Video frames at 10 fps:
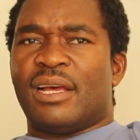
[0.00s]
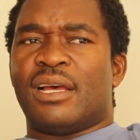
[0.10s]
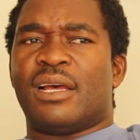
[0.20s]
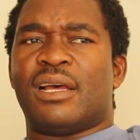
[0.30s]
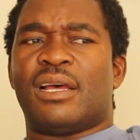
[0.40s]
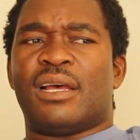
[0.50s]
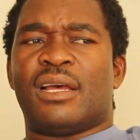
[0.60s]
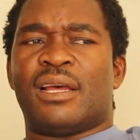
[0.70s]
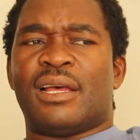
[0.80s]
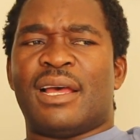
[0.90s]

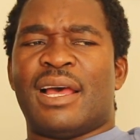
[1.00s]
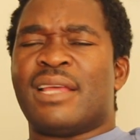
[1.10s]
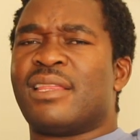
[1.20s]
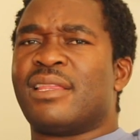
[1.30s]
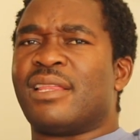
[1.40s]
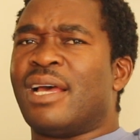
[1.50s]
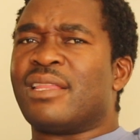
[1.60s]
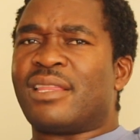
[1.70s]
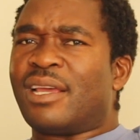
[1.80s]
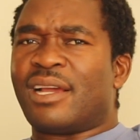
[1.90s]
uh, I I
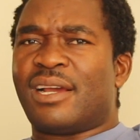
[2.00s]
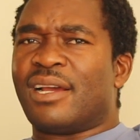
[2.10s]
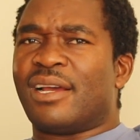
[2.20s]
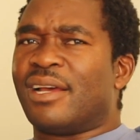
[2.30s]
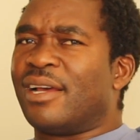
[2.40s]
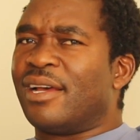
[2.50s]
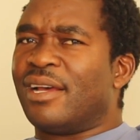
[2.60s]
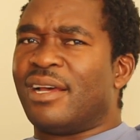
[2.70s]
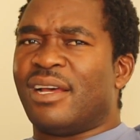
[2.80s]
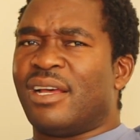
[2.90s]
think
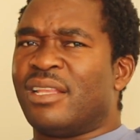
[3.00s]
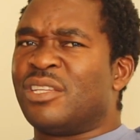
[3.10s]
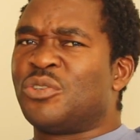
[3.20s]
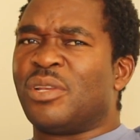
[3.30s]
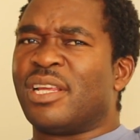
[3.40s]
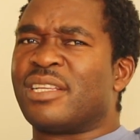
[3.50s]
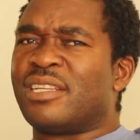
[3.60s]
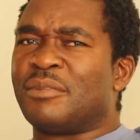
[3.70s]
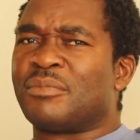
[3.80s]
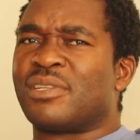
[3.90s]
the junior
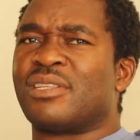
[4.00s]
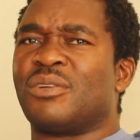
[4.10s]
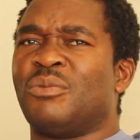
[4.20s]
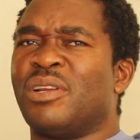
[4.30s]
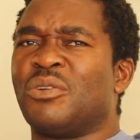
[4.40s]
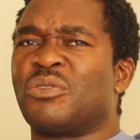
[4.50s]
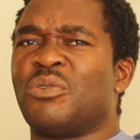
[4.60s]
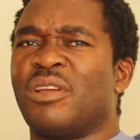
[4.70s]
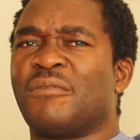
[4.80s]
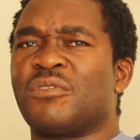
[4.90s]
teams were not
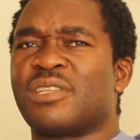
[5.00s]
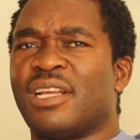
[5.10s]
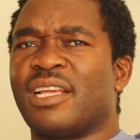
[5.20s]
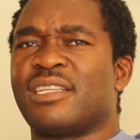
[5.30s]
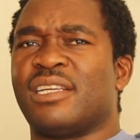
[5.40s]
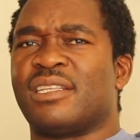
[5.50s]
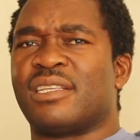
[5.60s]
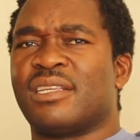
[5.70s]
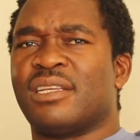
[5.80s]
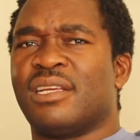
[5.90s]
going for
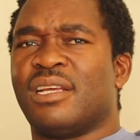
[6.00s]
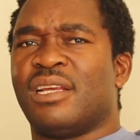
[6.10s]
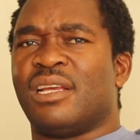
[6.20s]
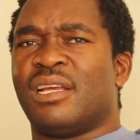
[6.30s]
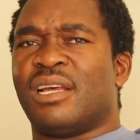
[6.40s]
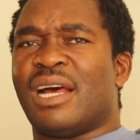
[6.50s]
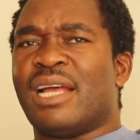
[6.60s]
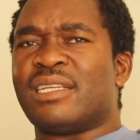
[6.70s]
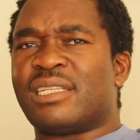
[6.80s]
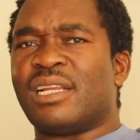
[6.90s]
selections
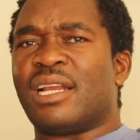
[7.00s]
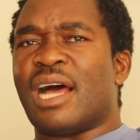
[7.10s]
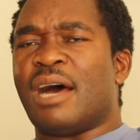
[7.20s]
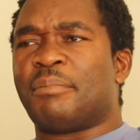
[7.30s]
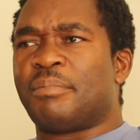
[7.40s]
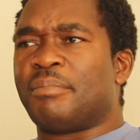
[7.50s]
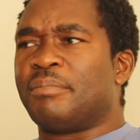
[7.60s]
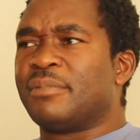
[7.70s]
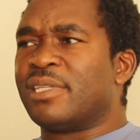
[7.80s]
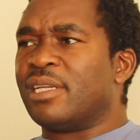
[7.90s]
until up
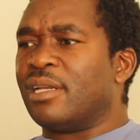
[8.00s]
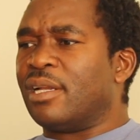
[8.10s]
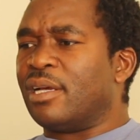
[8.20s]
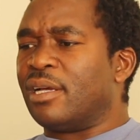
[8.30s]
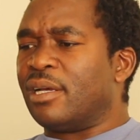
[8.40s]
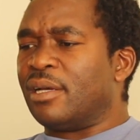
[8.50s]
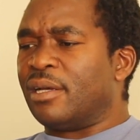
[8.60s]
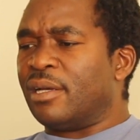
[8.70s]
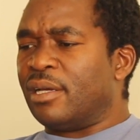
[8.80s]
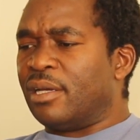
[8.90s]
till
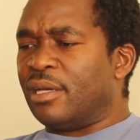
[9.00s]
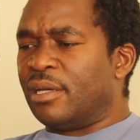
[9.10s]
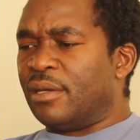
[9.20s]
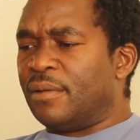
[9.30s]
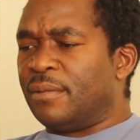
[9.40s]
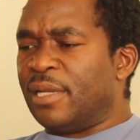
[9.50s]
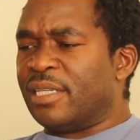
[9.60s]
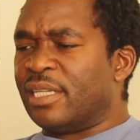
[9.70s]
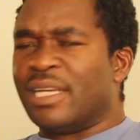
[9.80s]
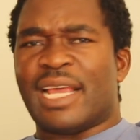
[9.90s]

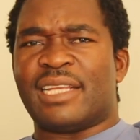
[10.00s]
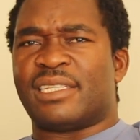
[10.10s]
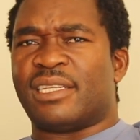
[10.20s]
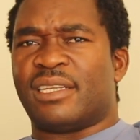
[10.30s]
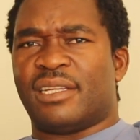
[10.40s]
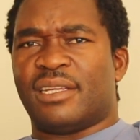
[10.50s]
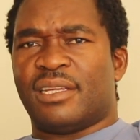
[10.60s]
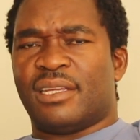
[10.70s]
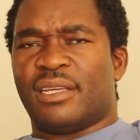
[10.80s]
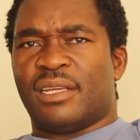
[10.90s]
1990.
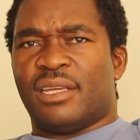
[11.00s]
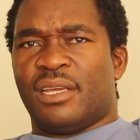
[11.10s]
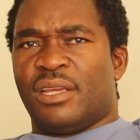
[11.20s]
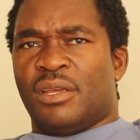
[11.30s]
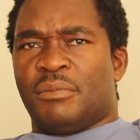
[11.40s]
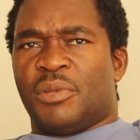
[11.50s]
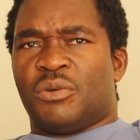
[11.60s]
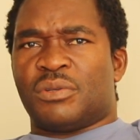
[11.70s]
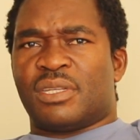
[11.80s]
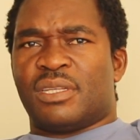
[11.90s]
Okay.
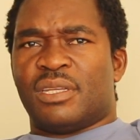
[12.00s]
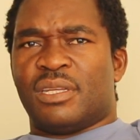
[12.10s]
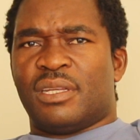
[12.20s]
Because